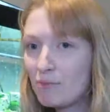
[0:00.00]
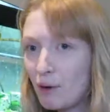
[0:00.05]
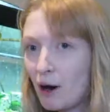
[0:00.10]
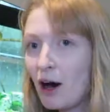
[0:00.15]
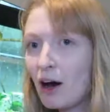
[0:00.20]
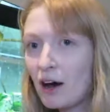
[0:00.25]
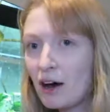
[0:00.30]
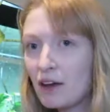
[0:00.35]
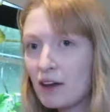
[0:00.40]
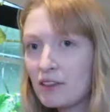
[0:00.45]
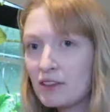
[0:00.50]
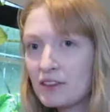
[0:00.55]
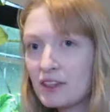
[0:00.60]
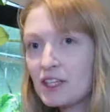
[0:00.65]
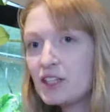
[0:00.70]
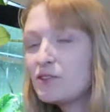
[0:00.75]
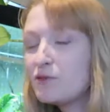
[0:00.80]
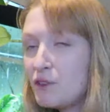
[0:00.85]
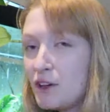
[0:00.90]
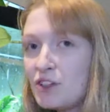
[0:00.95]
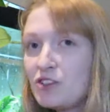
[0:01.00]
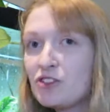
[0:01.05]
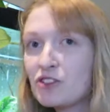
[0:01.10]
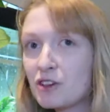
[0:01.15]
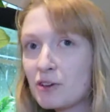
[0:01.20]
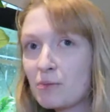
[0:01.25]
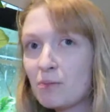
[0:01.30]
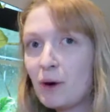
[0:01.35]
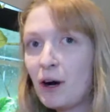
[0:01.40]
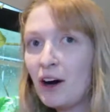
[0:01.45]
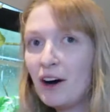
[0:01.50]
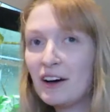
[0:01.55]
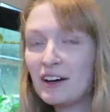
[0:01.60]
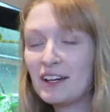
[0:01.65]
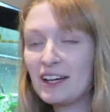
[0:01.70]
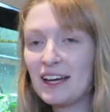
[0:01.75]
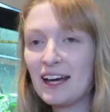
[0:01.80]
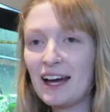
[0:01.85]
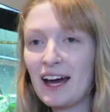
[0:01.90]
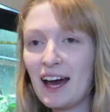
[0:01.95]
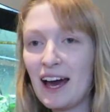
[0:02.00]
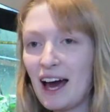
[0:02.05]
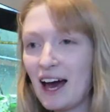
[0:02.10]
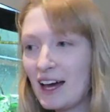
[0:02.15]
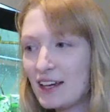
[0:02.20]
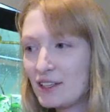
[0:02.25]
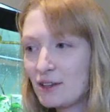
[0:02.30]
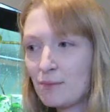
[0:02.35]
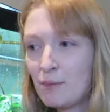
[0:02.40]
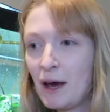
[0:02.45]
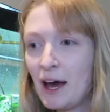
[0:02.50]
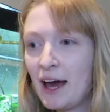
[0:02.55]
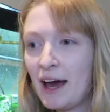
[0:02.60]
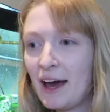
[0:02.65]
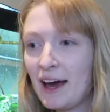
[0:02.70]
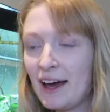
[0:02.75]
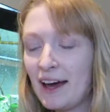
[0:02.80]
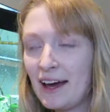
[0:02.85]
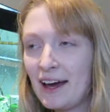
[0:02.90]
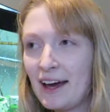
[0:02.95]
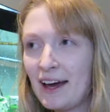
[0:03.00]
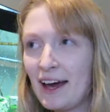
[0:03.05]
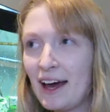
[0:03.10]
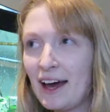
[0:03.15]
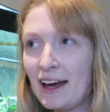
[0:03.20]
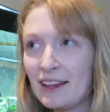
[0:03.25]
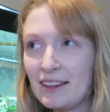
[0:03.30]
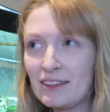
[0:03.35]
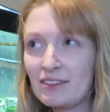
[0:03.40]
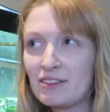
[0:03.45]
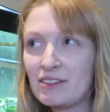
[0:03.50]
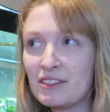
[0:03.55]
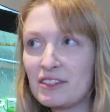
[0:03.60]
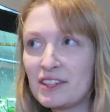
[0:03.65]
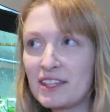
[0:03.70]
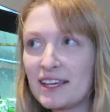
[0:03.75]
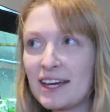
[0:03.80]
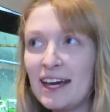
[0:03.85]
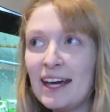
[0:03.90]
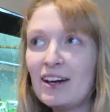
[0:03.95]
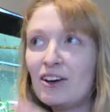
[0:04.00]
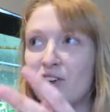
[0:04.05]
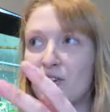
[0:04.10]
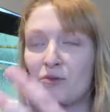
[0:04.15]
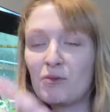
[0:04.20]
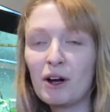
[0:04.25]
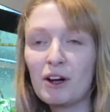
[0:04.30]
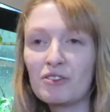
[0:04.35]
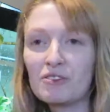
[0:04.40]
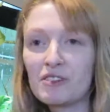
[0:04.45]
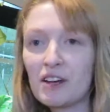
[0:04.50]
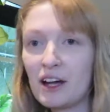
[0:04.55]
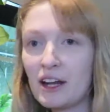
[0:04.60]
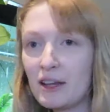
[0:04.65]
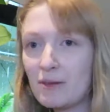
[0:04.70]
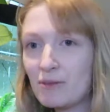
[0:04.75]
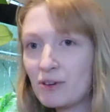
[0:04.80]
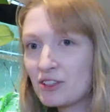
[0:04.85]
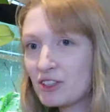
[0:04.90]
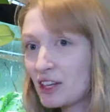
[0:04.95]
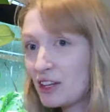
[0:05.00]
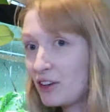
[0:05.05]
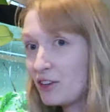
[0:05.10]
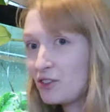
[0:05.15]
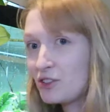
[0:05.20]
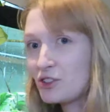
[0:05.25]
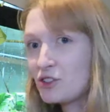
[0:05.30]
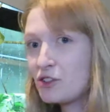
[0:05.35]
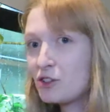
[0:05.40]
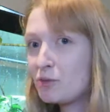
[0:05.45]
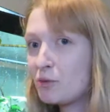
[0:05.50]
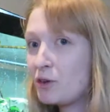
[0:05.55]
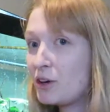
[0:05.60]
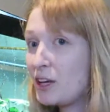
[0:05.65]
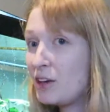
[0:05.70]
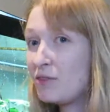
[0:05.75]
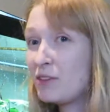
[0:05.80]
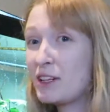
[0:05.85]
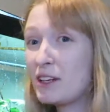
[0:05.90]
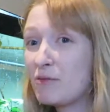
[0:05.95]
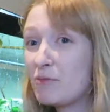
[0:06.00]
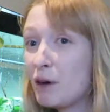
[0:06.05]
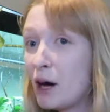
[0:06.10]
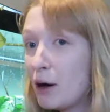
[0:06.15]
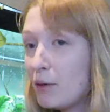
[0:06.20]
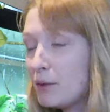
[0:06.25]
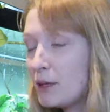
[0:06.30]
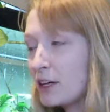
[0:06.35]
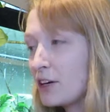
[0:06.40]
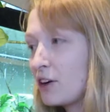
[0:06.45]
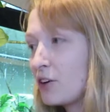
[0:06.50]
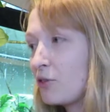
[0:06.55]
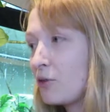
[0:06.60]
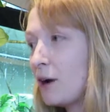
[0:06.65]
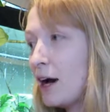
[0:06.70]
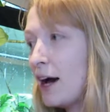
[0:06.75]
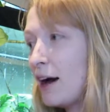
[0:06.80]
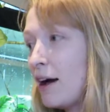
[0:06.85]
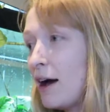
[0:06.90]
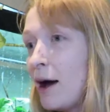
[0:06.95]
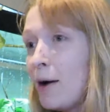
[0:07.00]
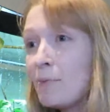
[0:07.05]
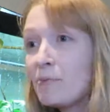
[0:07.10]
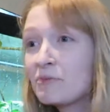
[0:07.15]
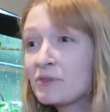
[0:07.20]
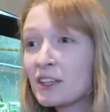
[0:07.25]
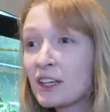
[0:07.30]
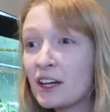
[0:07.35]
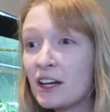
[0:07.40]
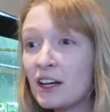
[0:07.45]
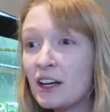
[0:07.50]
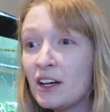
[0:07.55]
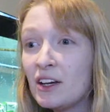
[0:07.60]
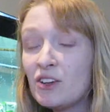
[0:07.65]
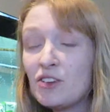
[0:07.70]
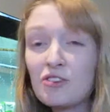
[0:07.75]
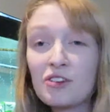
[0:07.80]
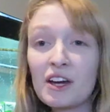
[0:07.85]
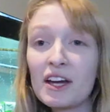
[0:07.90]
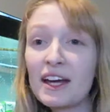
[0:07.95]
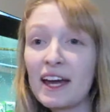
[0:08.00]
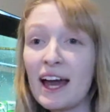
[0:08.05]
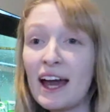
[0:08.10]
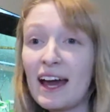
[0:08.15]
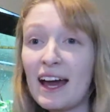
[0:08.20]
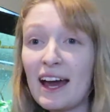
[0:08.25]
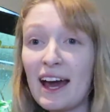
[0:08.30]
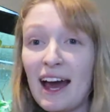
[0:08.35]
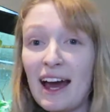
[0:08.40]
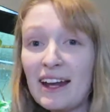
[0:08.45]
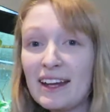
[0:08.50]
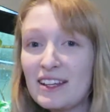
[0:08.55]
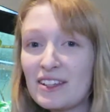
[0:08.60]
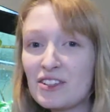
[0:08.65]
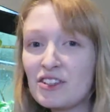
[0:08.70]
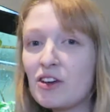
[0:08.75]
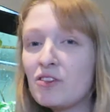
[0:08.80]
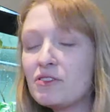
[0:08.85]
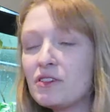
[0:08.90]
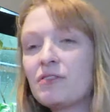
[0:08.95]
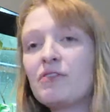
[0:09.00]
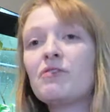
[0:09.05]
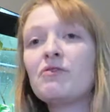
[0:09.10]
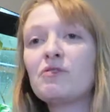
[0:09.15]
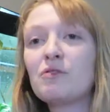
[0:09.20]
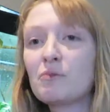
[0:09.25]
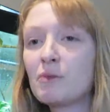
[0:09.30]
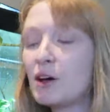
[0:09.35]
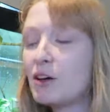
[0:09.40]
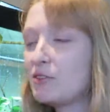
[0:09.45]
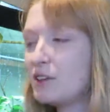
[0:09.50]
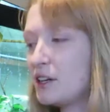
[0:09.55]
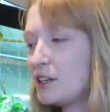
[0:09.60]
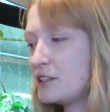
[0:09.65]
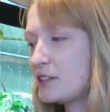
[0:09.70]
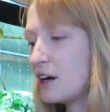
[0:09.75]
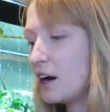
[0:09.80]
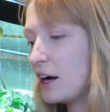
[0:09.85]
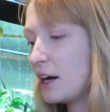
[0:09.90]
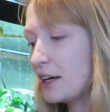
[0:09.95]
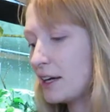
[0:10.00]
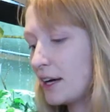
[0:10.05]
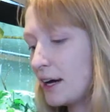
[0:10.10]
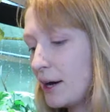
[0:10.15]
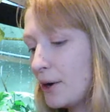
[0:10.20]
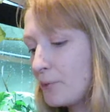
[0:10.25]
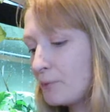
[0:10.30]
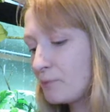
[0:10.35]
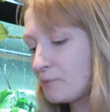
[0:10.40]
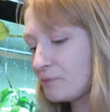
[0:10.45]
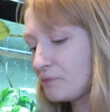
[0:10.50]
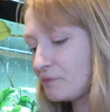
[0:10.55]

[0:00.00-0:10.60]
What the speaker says: but this fish you could buy as a pet and kill most likely, because they're not suitable even in public aquaria, you could get, and it's no different from only a tiger.